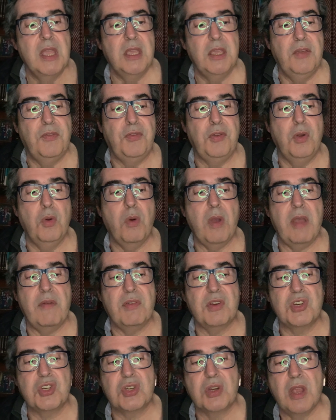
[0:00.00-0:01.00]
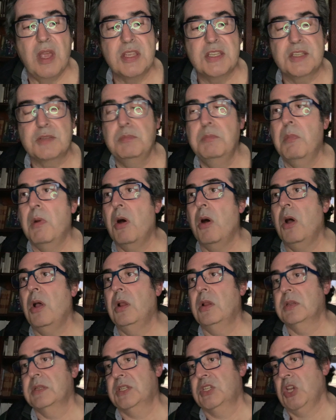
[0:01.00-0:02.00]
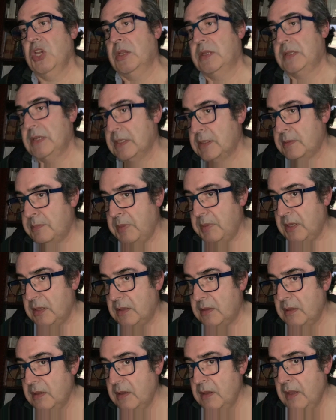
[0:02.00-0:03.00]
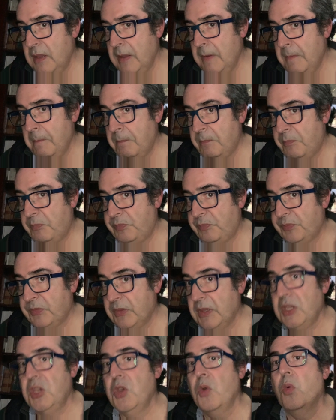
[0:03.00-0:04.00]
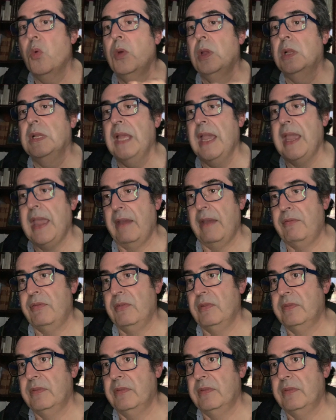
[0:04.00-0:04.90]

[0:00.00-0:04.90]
If you have a small shutter speed, you will have